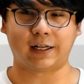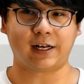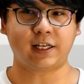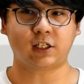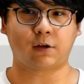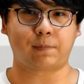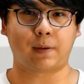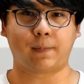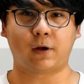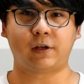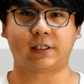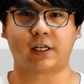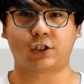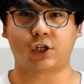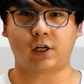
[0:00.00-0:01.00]
The list of people
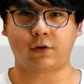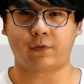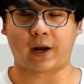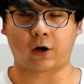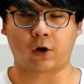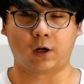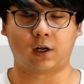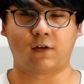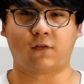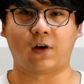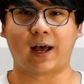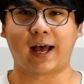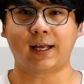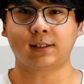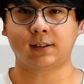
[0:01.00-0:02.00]
is actually recorded
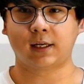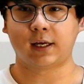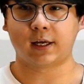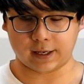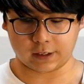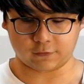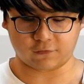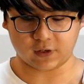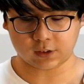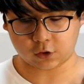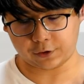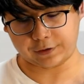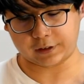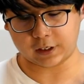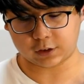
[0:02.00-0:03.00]
for us in 1
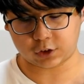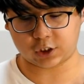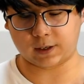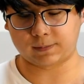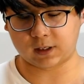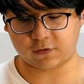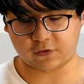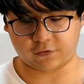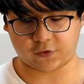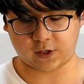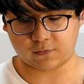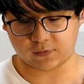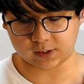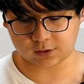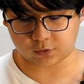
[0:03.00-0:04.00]
Corinthians chapter
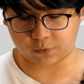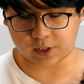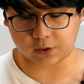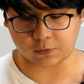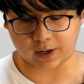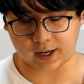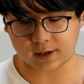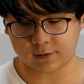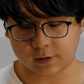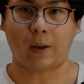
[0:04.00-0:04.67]
15 verse 3 to 8.